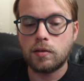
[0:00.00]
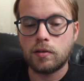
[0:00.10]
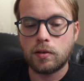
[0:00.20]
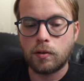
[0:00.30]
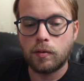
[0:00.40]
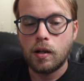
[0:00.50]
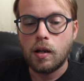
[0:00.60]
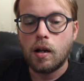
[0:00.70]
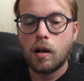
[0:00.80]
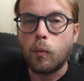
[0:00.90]
So
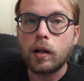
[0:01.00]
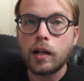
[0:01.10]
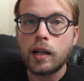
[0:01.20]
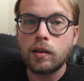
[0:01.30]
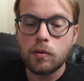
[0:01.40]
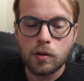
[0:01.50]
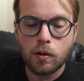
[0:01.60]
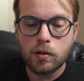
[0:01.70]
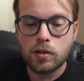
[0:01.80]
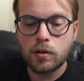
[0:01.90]
we're going to get those
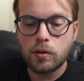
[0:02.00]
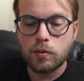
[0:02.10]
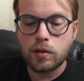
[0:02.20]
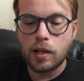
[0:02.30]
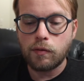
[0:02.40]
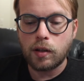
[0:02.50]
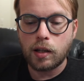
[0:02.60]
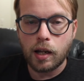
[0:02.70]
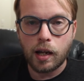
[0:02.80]
cards to you safely,